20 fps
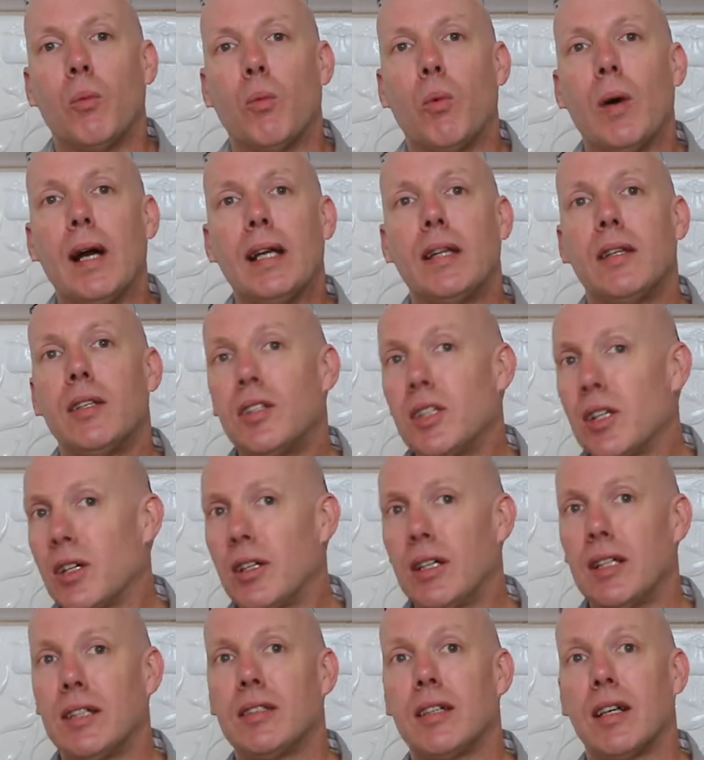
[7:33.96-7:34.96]
where the
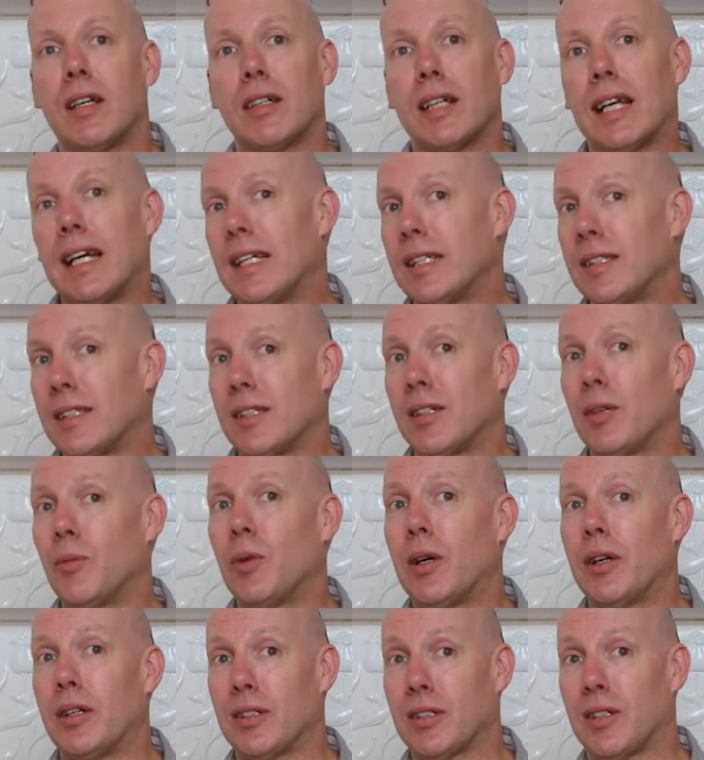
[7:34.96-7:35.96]
journal is located
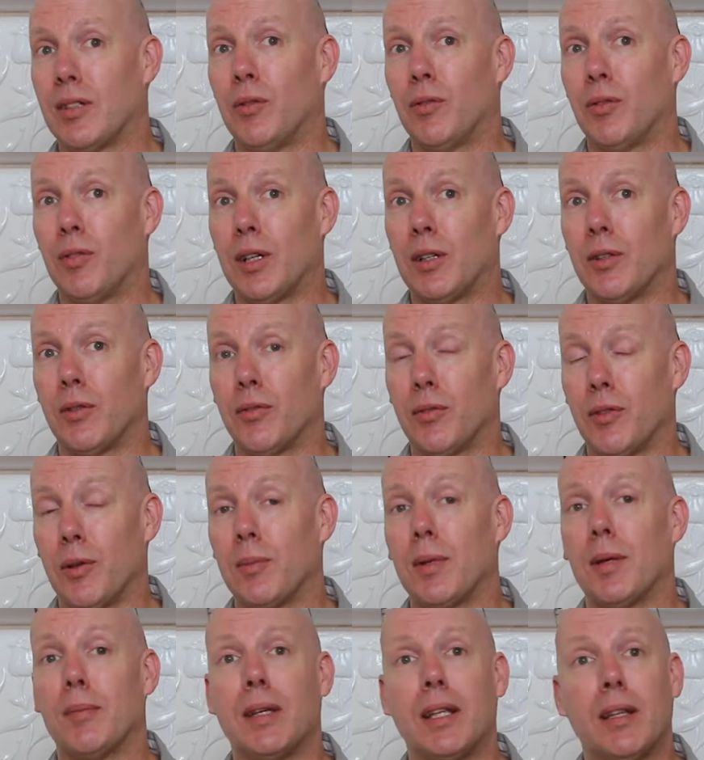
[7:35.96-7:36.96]
and where it's controlled
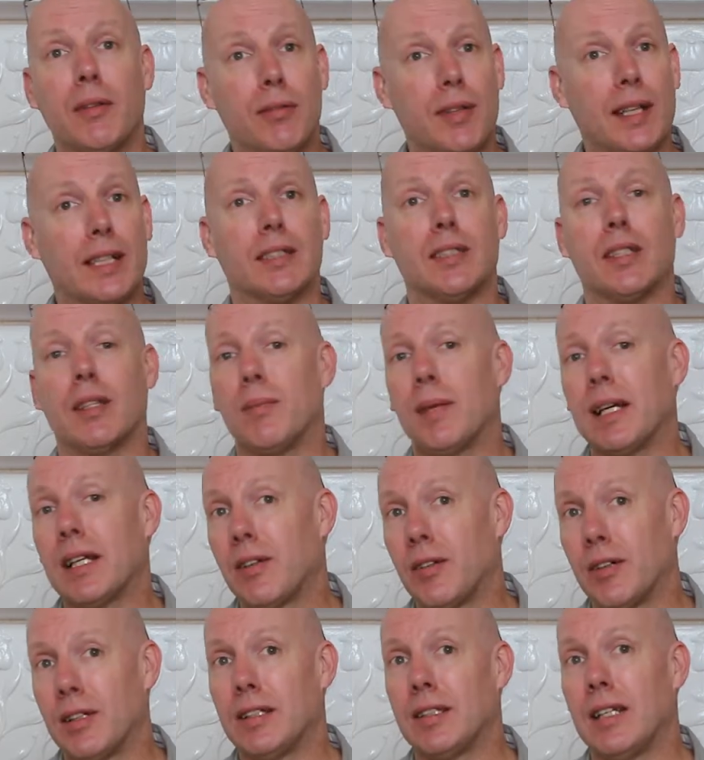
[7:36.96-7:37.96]
from. I mean, the fact of the
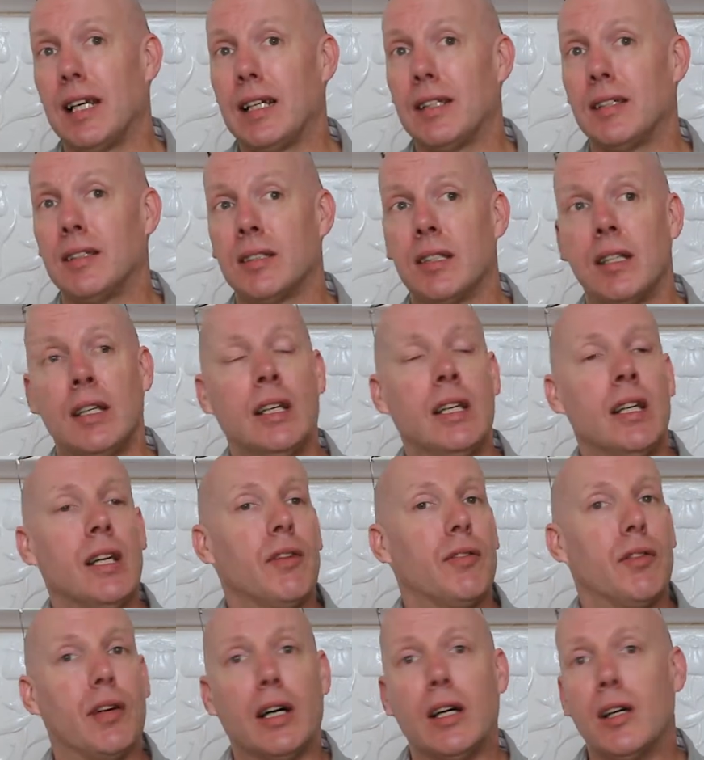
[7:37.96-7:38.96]
matter is
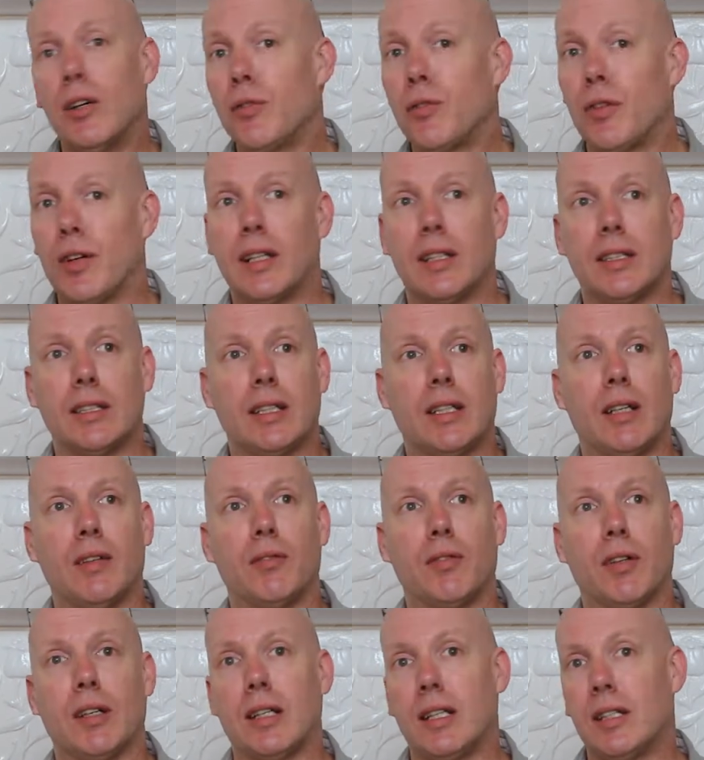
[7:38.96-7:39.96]
for a whole
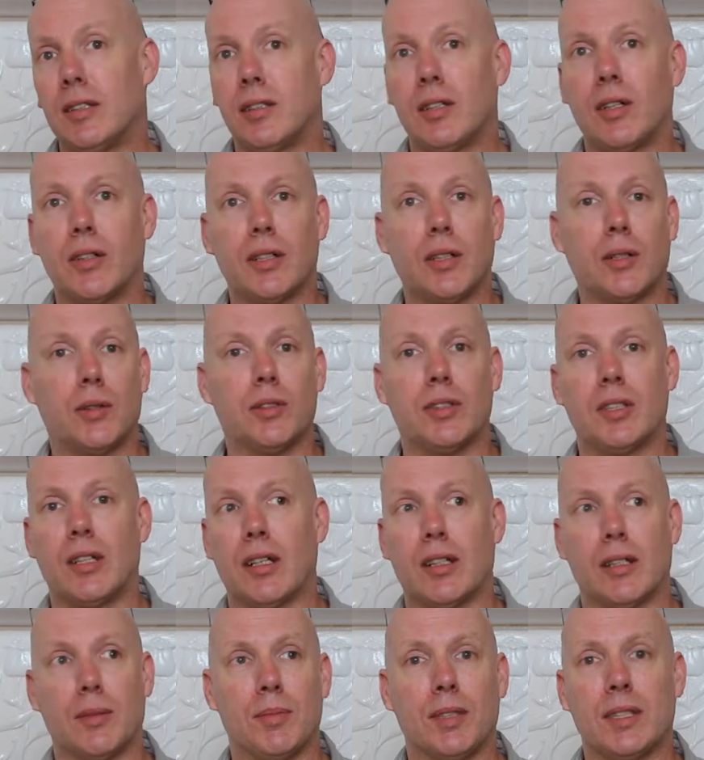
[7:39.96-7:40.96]
variety of historical
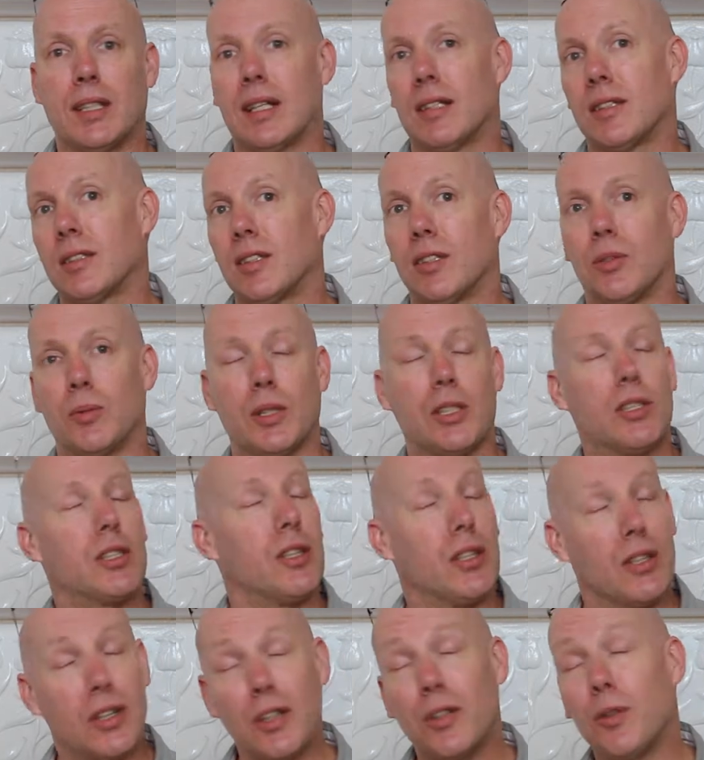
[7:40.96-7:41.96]
circumstances
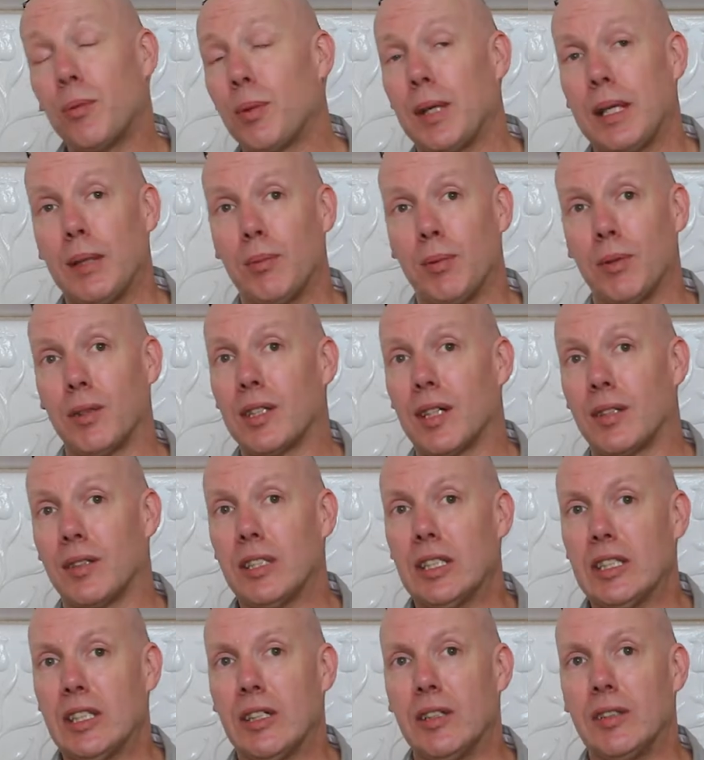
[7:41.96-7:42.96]
which are not of people's
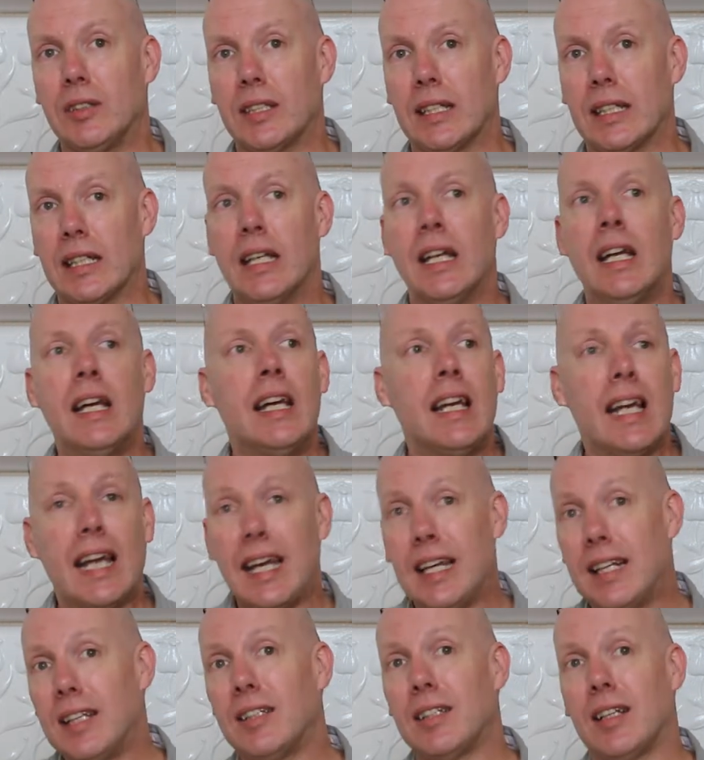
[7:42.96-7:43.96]
own choosing,
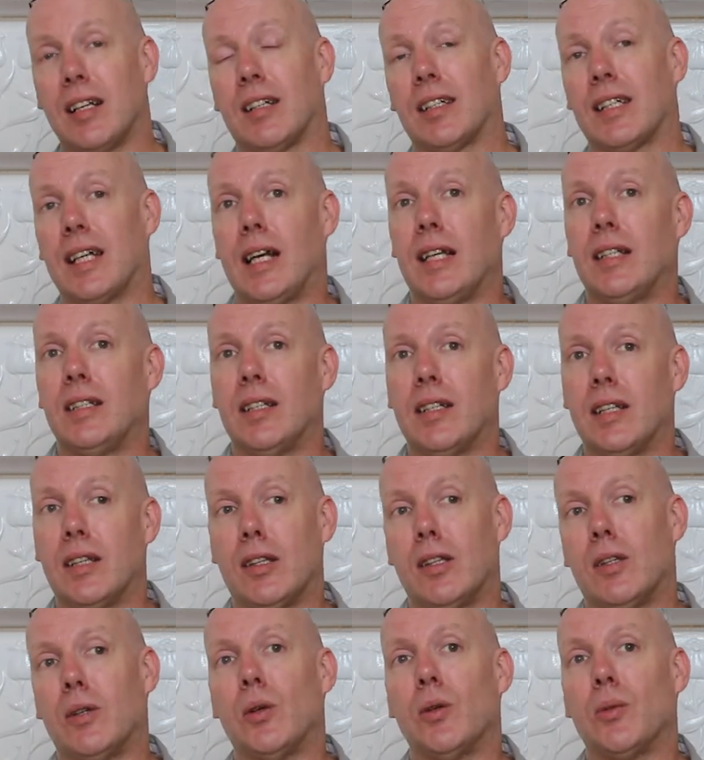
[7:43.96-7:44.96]
it is located
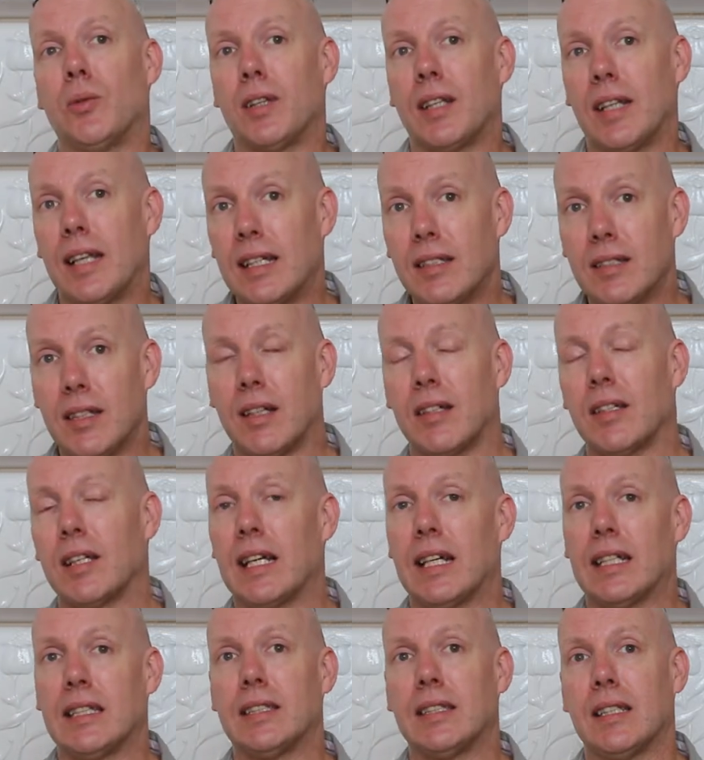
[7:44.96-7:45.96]
in the north, it is
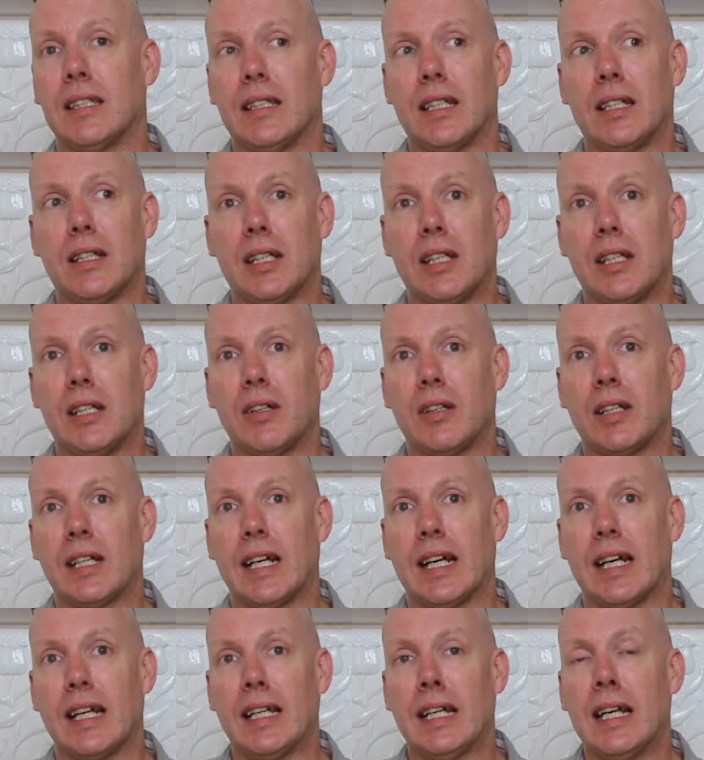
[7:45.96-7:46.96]
located in the
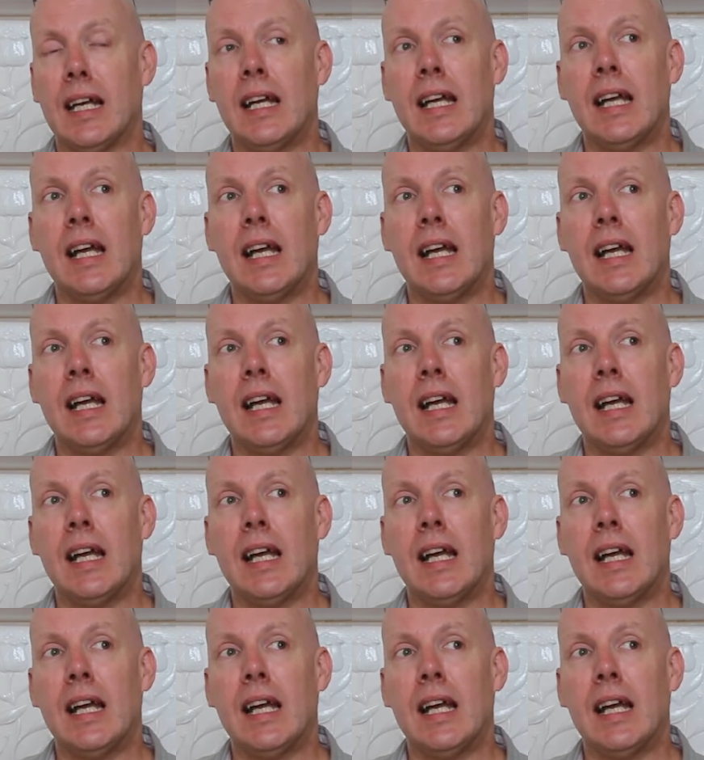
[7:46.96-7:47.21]
UK.